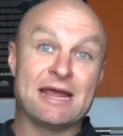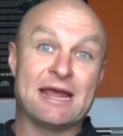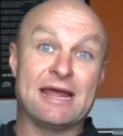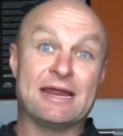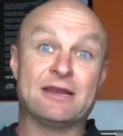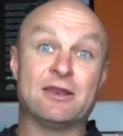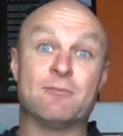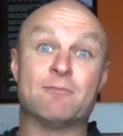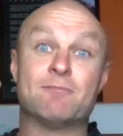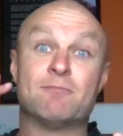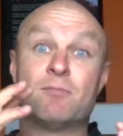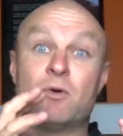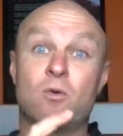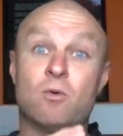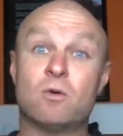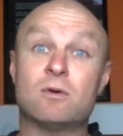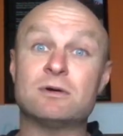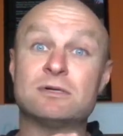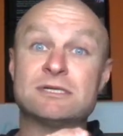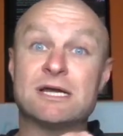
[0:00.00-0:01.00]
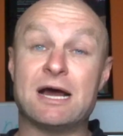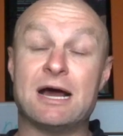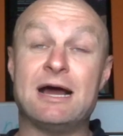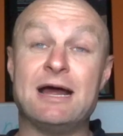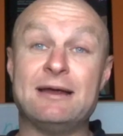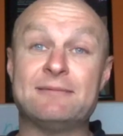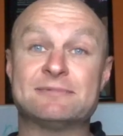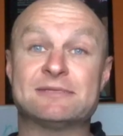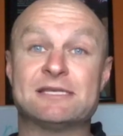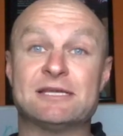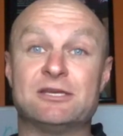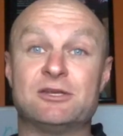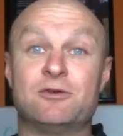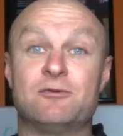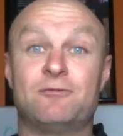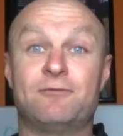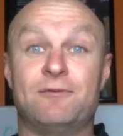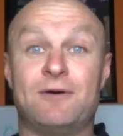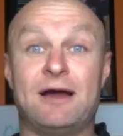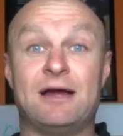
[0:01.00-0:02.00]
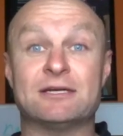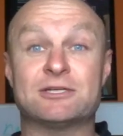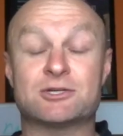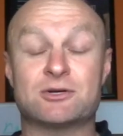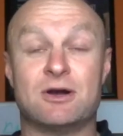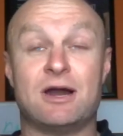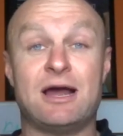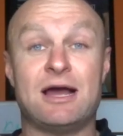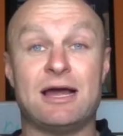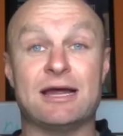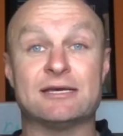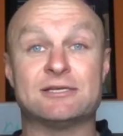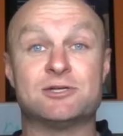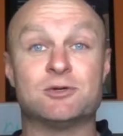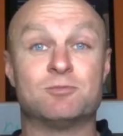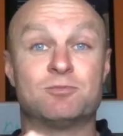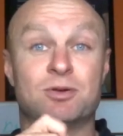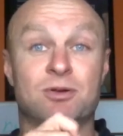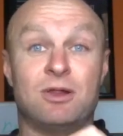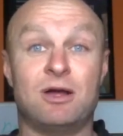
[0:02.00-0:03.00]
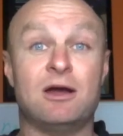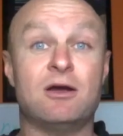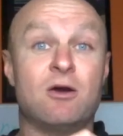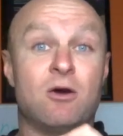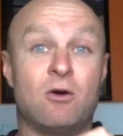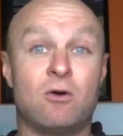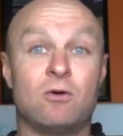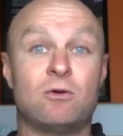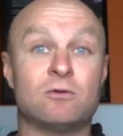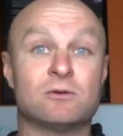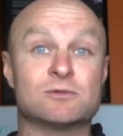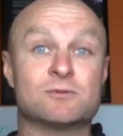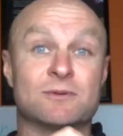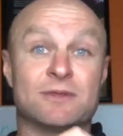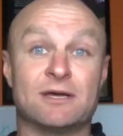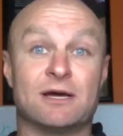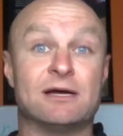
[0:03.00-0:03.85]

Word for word: And the more times that you try to plug holes with